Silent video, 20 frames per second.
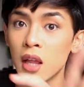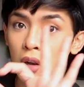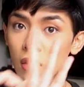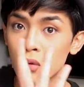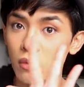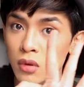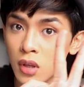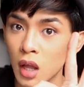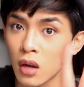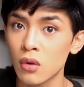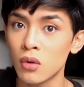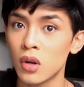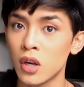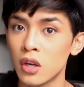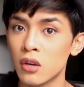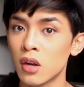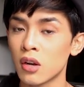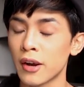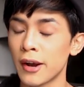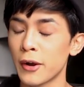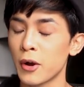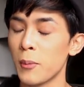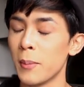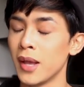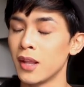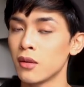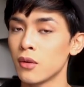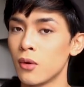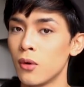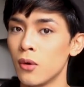Tatlo na yun na
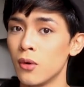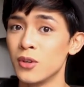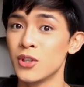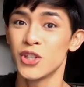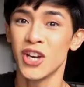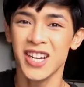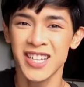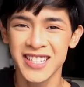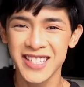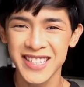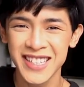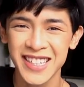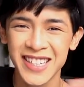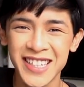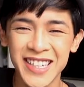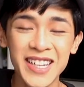recommend ko. Just.